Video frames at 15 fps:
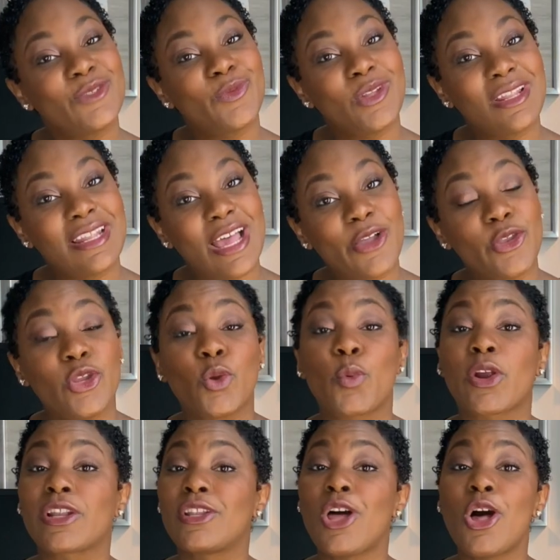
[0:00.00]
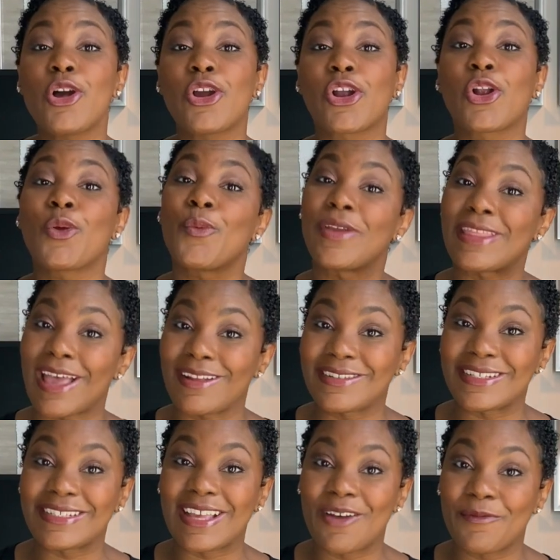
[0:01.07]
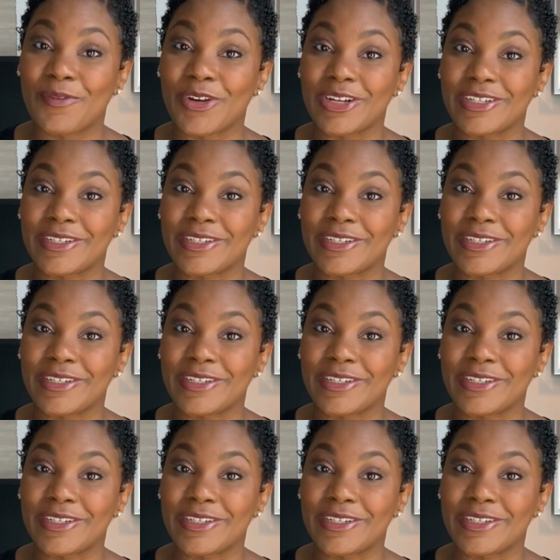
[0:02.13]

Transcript: will allow you to work longer without discomfort.